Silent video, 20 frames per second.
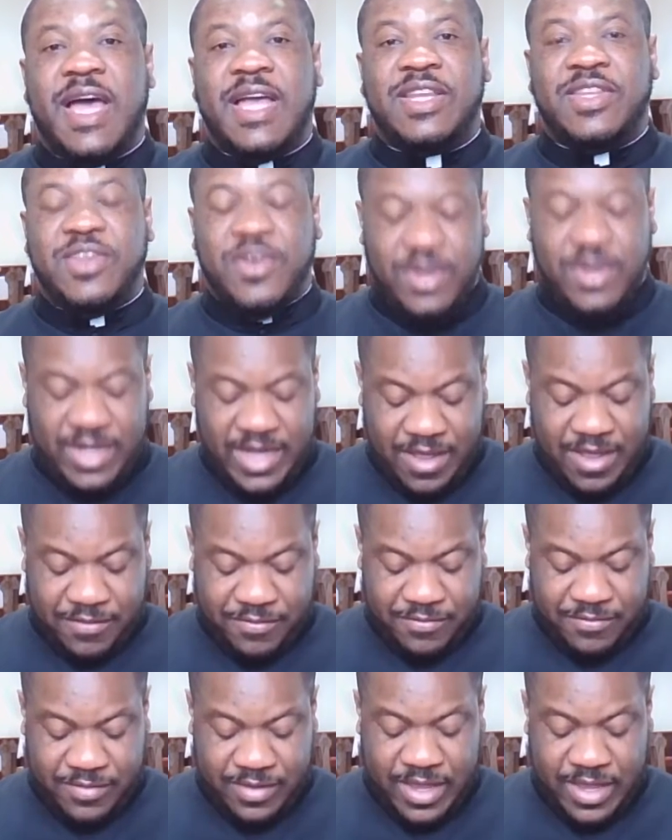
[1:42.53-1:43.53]
at your
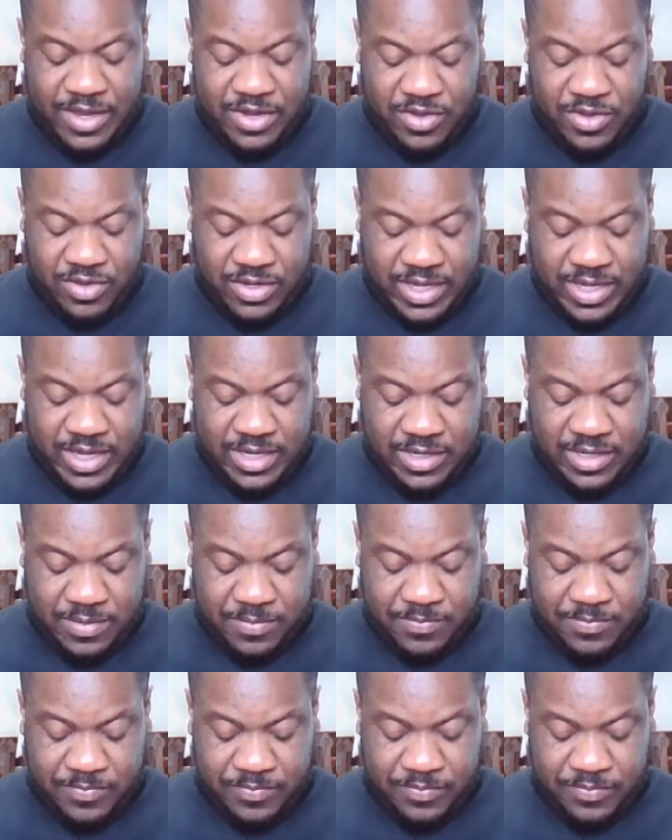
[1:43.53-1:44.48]
left in your kingdom.